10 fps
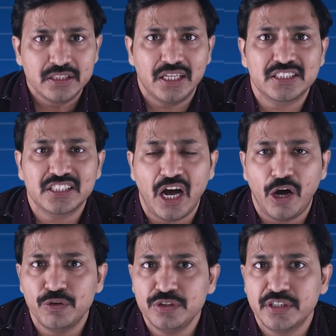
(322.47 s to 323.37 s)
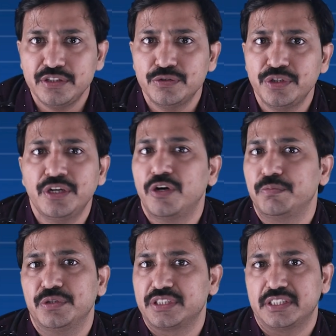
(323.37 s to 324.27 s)
That's how the urine
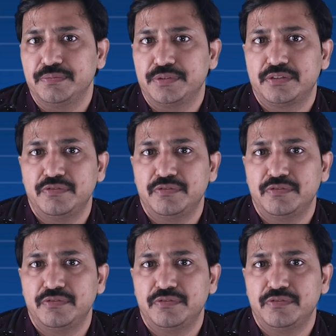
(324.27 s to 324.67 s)
output comes.